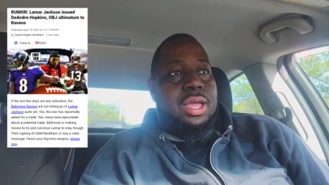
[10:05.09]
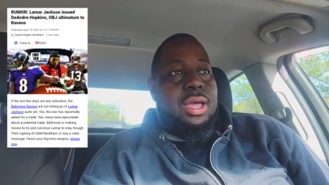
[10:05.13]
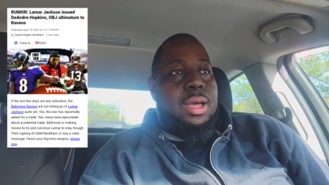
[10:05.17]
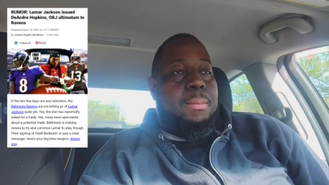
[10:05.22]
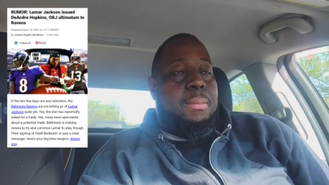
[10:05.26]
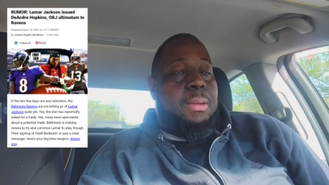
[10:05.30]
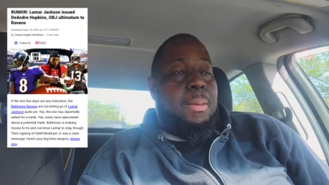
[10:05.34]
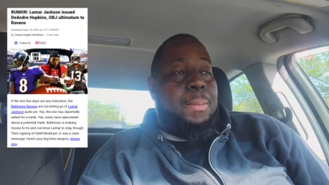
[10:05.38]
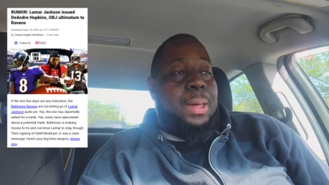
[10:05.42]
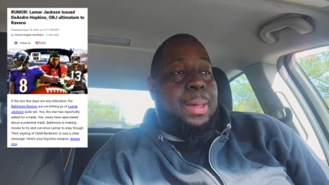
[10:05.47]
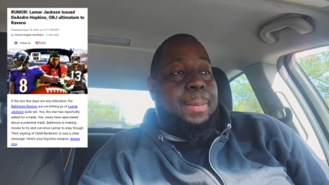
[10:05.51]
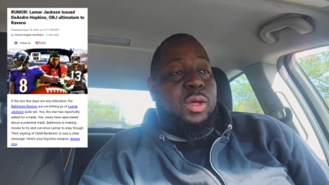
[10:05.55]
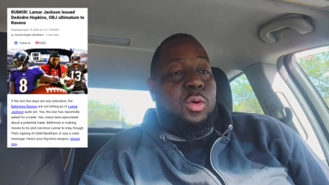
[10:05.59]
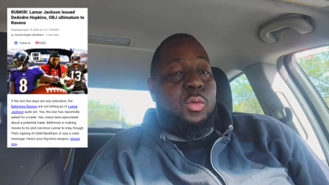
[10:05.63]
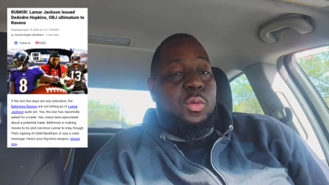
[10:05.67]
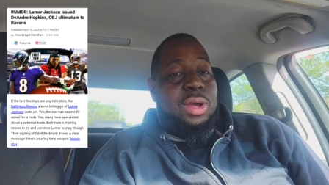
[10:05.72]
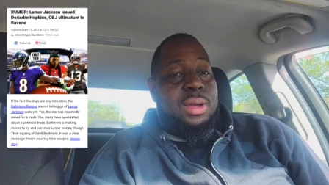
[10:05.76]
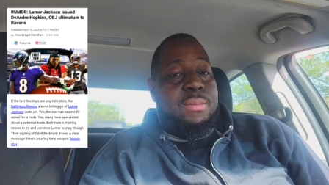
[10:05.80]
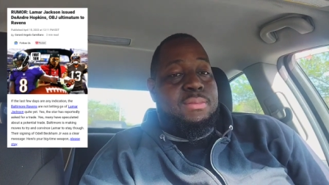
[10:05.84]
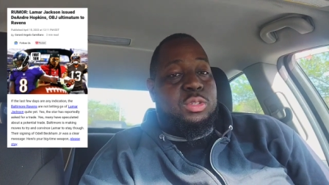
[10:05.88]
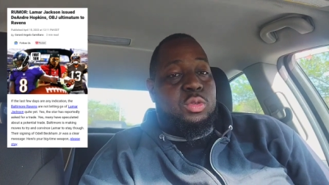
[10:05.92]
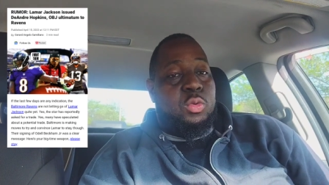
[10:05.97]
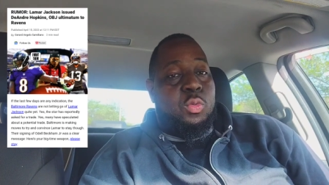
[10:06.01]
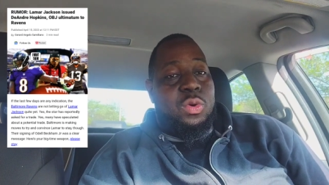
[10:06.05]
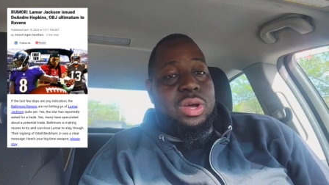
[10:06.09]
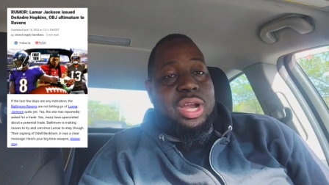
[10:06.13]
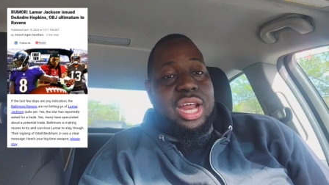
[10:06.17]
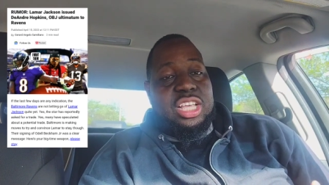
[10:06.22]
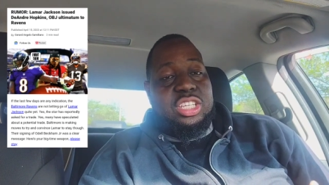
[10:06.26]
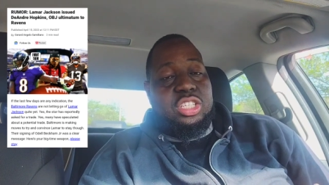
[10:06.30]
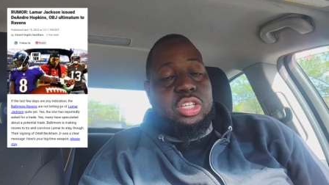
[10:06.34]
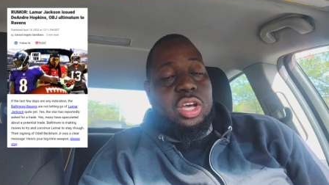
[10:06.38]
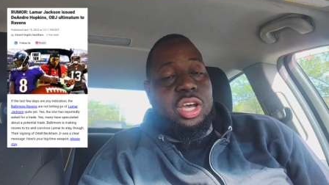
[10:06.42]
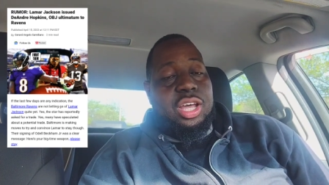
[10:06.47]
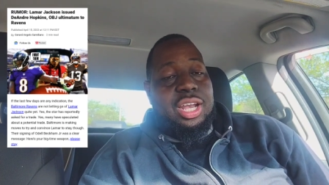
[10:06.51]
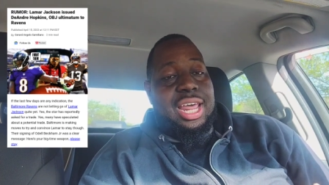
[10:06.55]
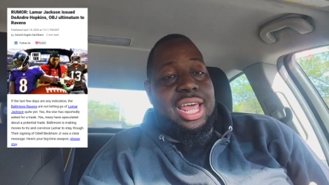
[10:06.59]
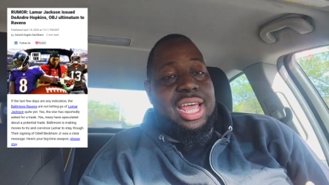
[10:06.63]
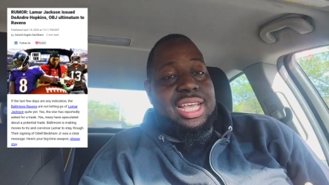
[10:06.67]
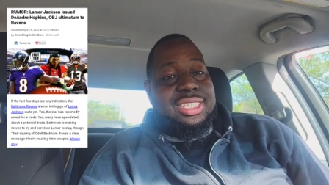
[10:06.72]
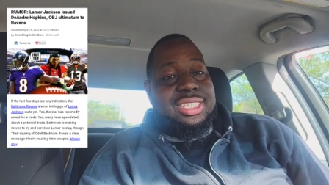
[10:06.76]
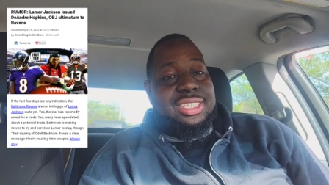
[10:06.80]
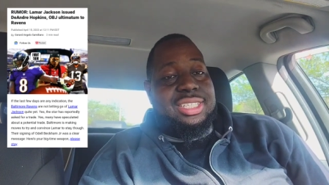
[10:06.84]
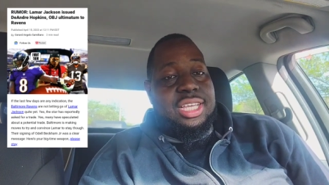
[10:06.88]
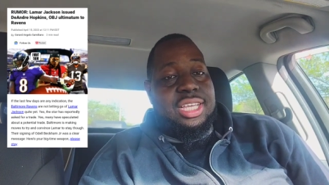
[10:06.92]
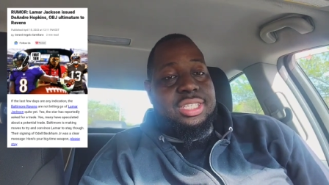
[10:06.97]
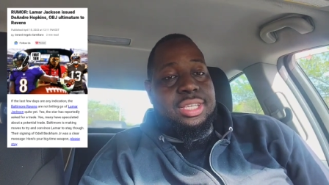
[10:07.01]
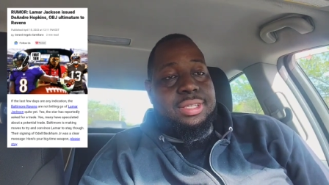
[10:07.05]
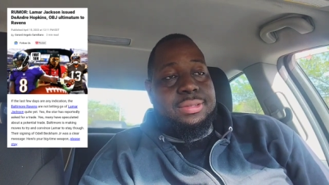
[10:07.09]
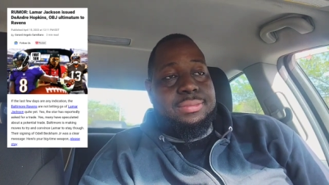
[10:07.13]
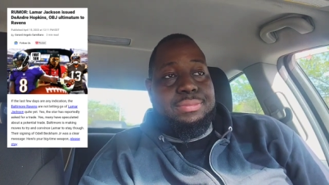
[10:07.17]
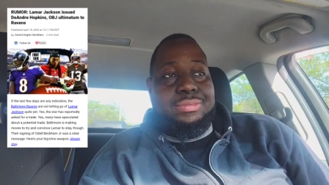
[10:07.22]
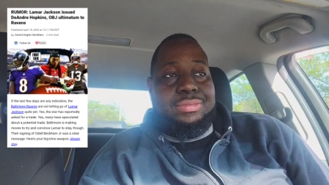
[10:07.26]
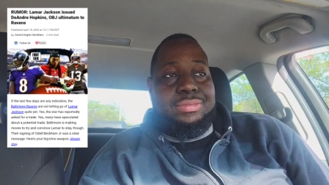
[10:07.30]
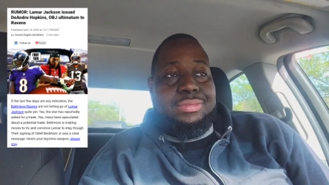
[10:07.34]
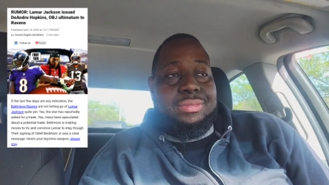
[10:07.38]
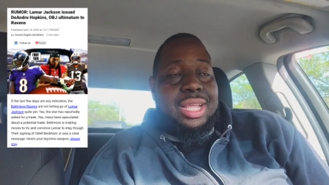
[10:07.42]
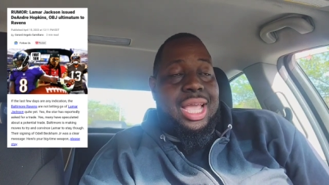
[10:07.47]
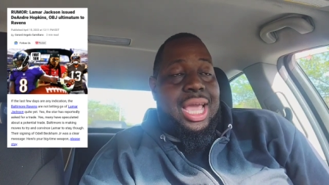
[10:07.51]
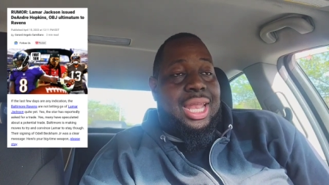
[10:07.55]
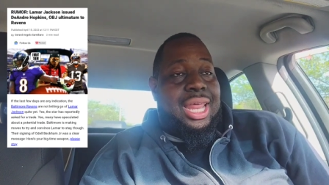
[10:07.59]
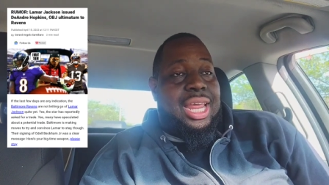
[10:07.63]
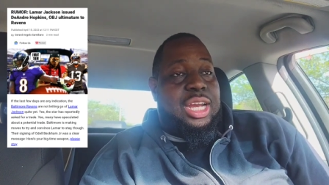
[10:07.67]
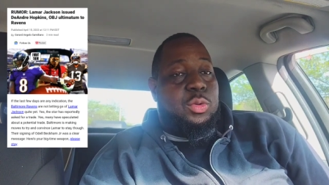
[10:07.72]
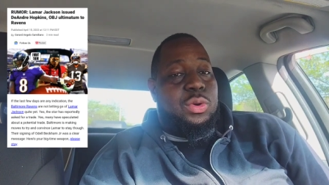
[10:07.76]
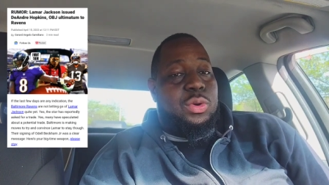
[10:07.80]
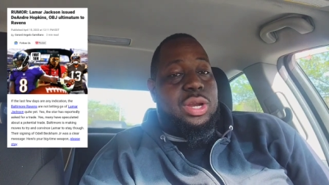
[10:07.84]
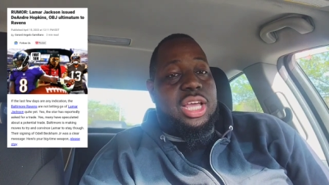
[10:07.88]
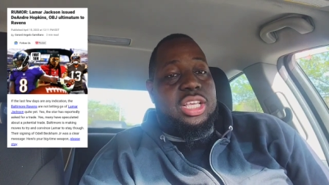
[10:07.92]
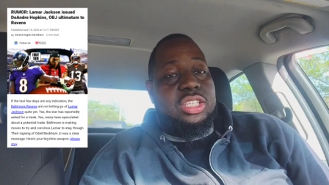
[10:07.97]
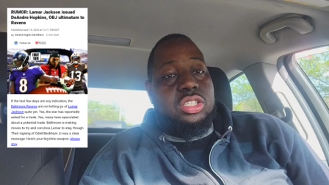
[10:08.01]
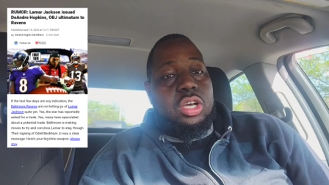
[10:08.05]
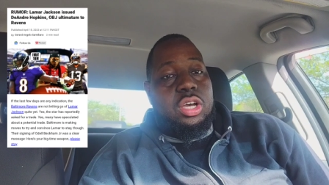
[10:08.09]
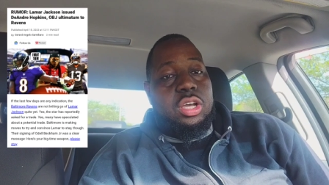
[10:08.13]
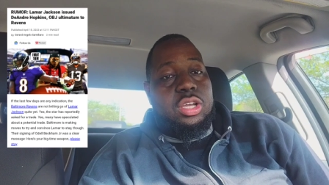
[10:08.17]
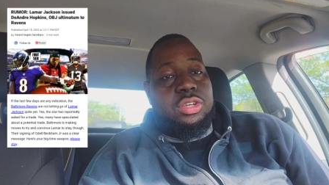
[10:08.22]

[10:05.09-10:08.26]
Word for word: But Pepe Williams, from what I saw last season, I liked what I saw.